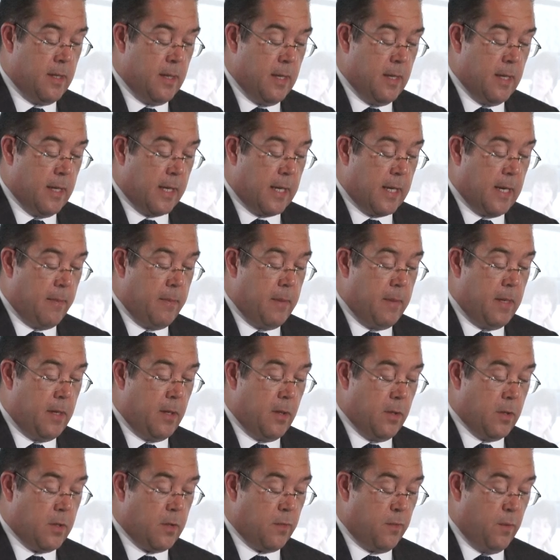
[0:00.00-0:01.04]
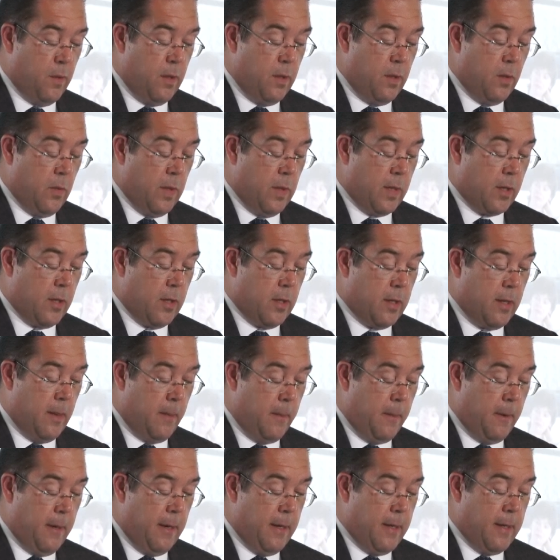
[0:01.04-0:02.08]
come in useful when
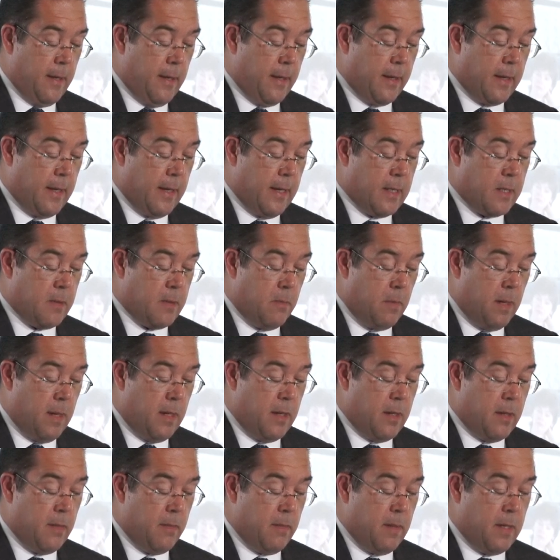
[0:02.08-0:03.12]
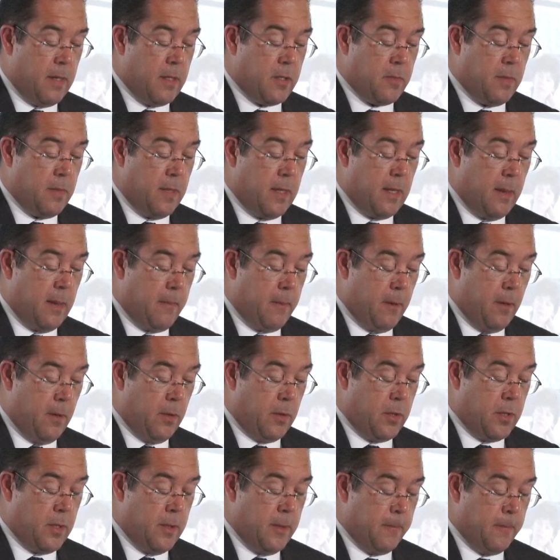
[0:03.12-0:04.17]
contemplating a smart management
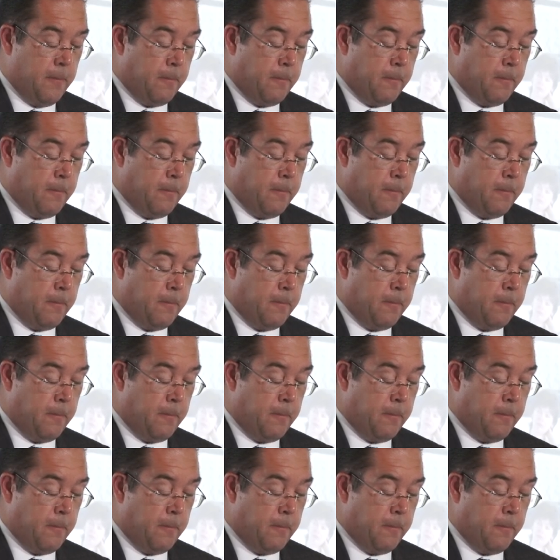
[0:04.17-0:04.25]
approach